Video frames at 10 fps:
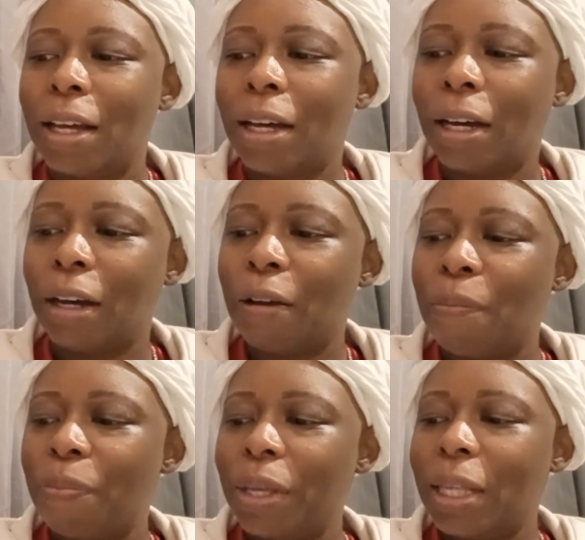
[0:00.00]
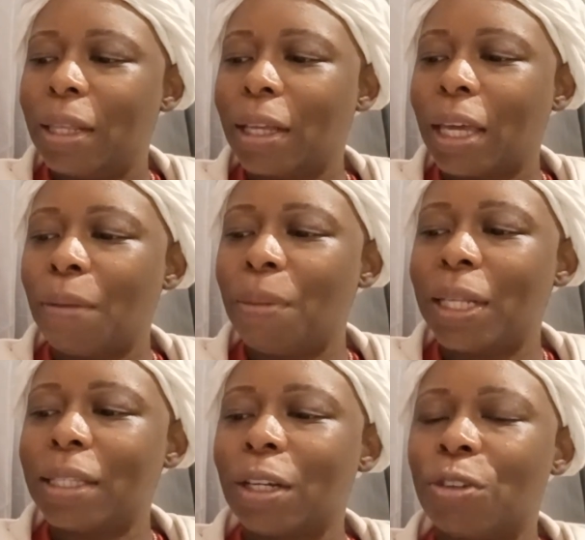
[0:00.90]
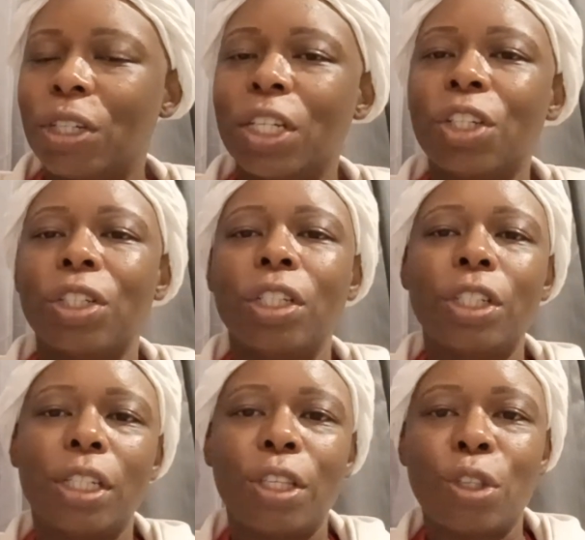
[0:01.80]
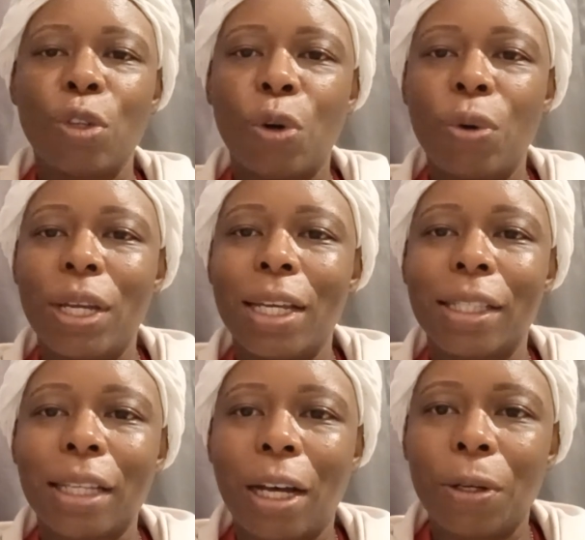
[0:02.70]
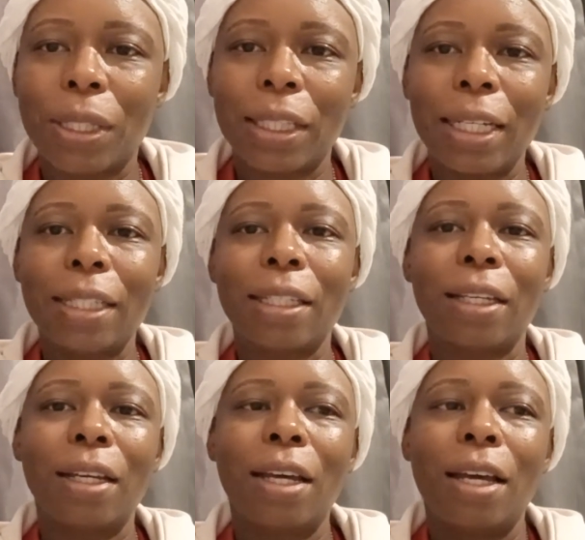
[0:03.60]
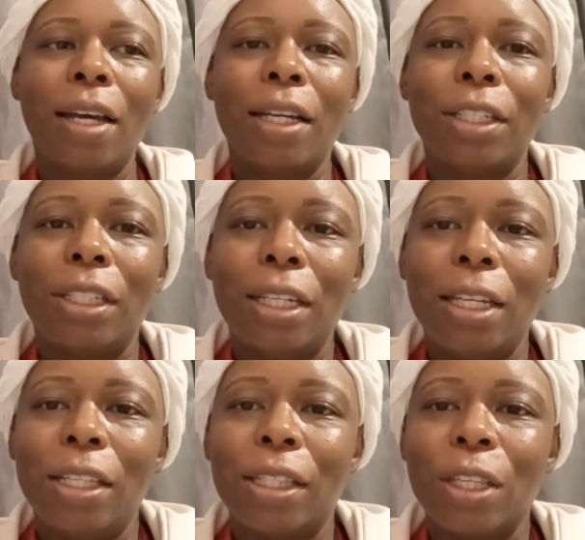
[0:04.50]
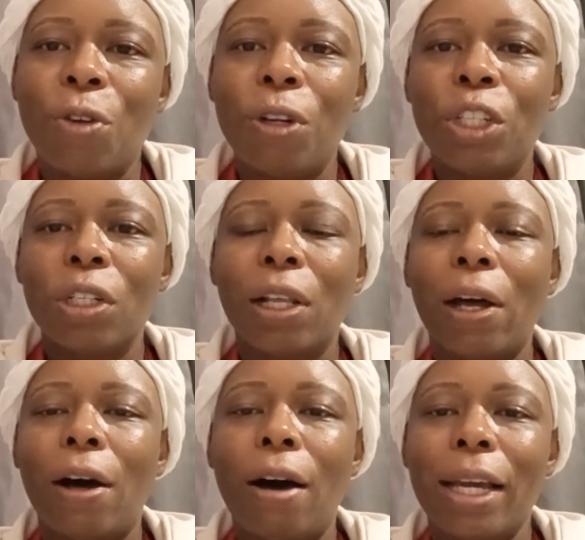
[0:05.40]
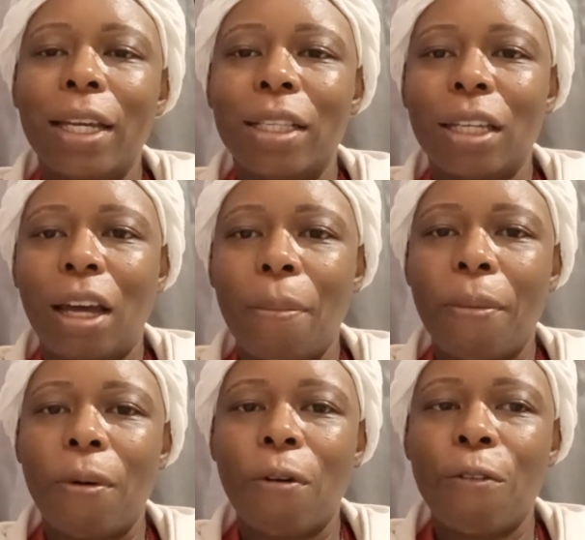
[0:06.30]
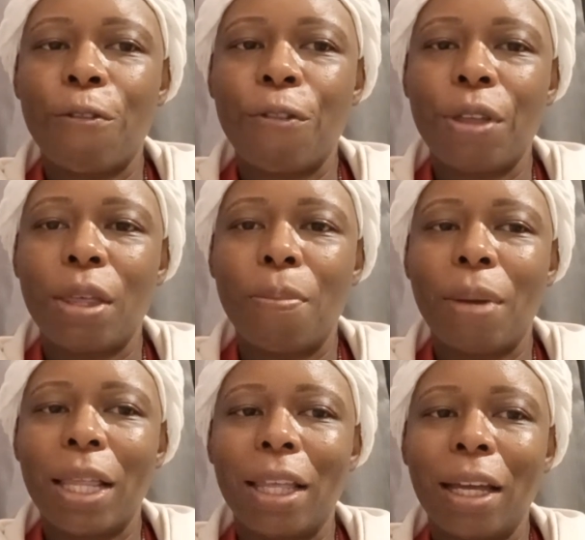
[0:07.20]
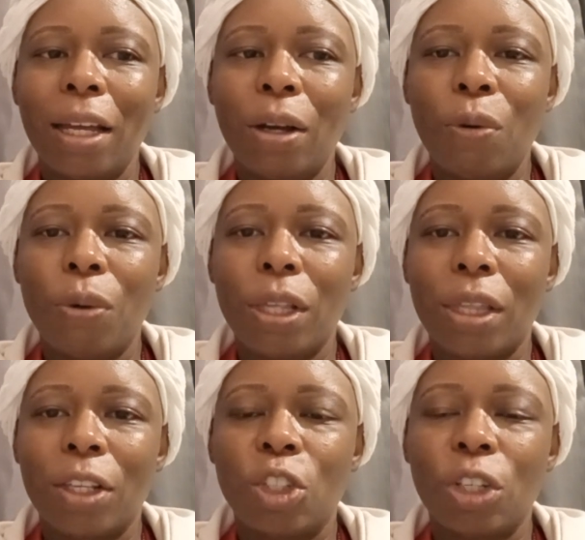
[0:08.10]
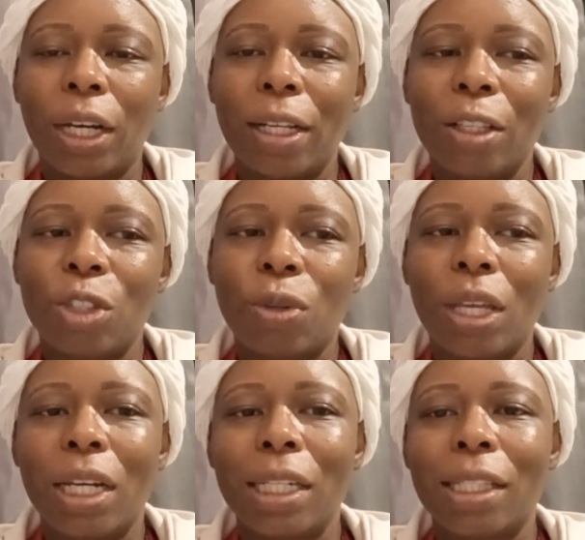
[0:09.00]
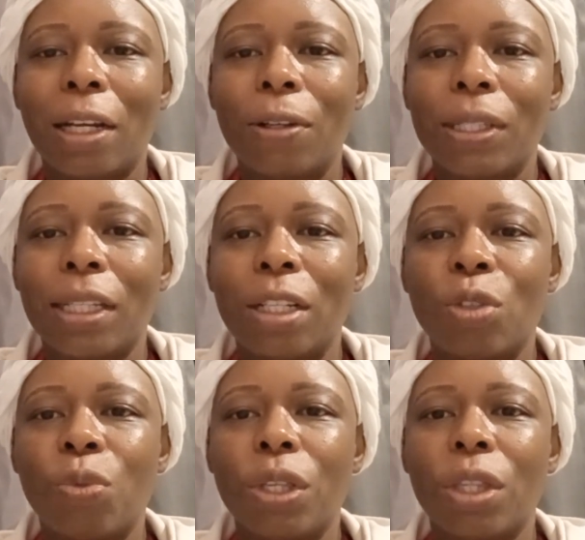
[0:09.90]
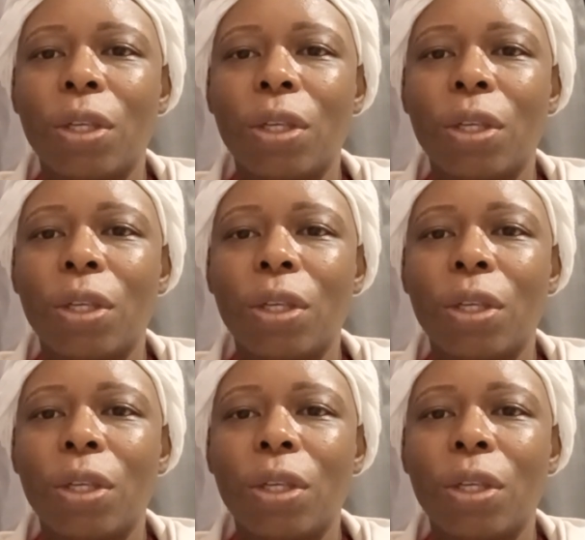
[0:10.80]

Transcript: Um, in the Kemetic tradition, she is known as Auset. She is the original archetype of the mother with the child, so that is Auset with